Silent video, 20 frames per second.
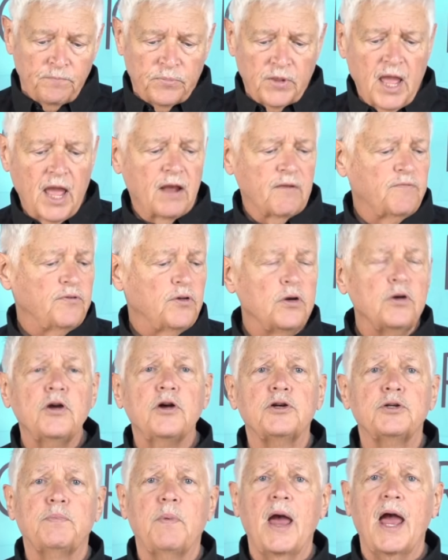And a few
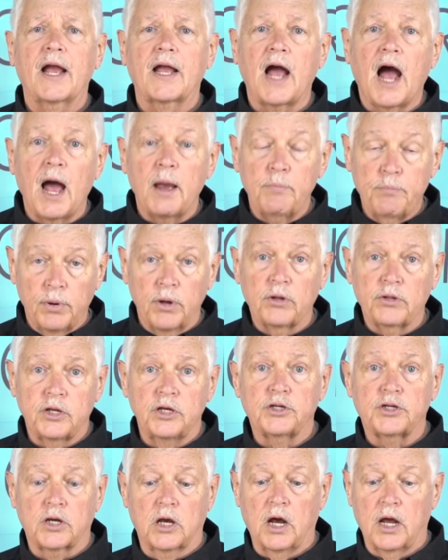years back, I built
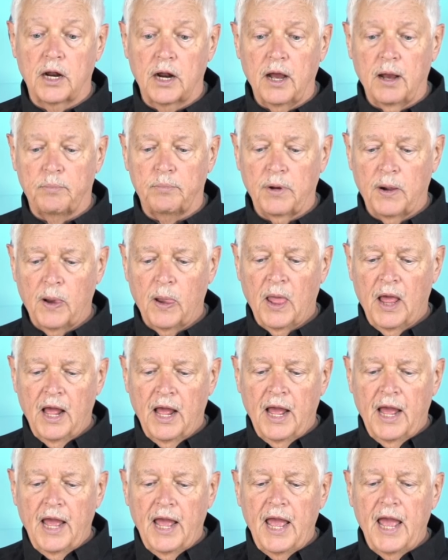this gun up.
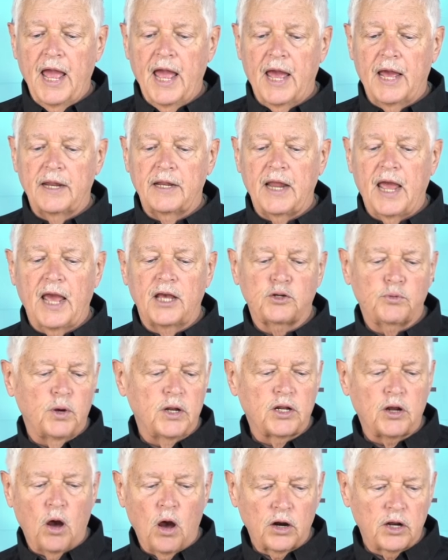And as we
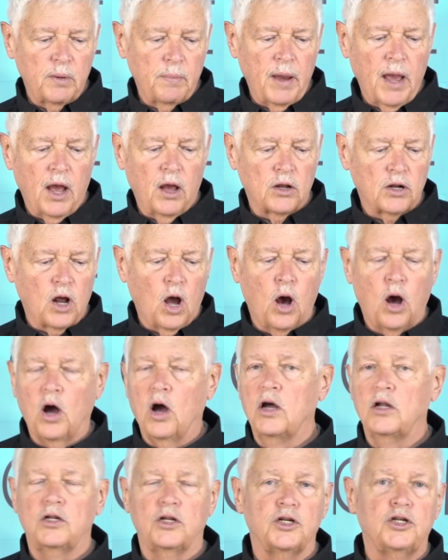talked about
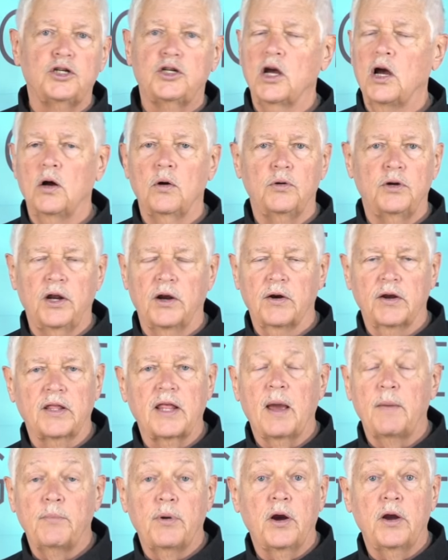on the show during
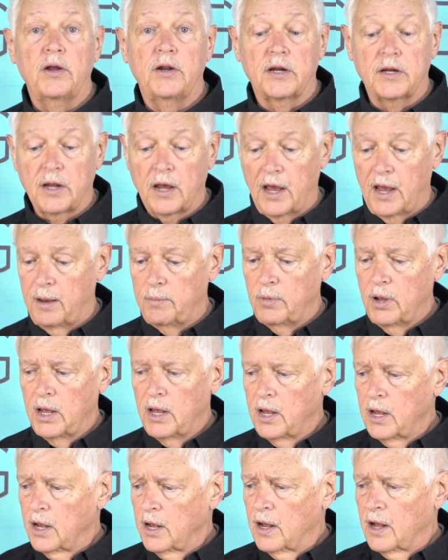that period of time,
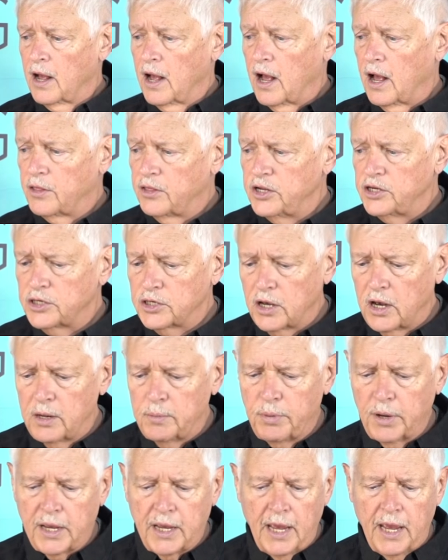this
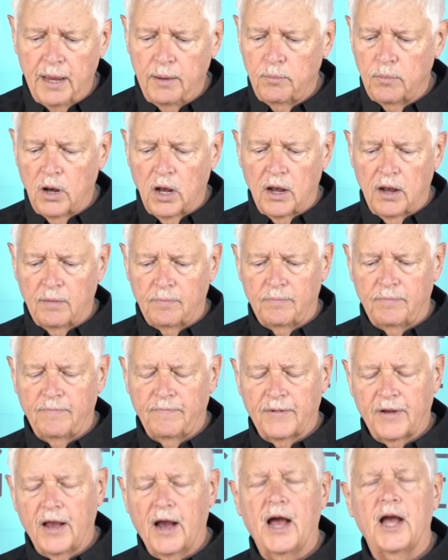gun became, a
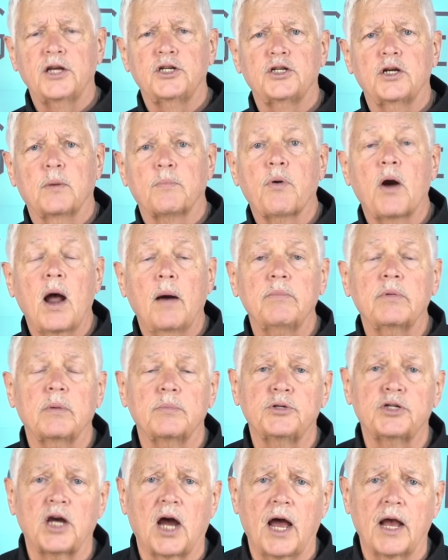
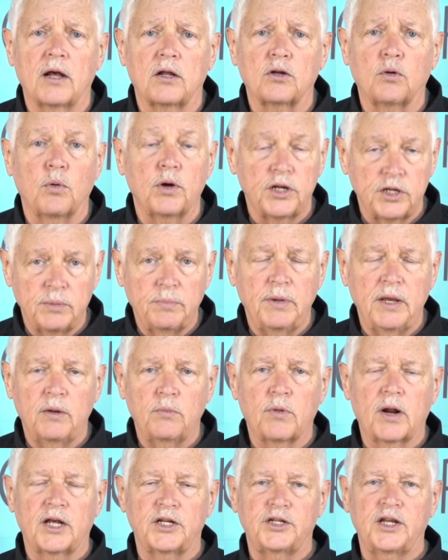problem child. What does it mean
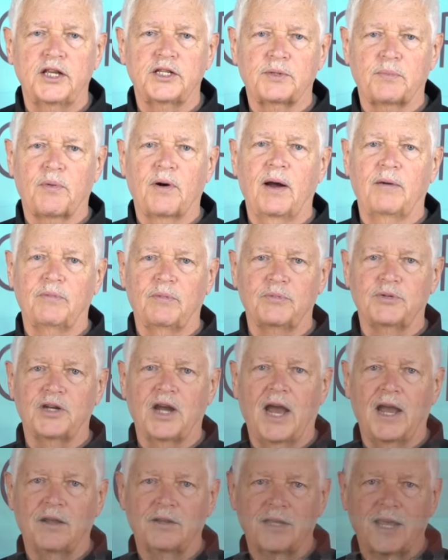when I say it's a problem
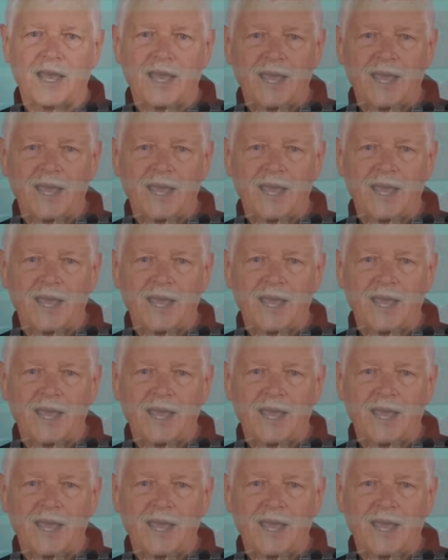child?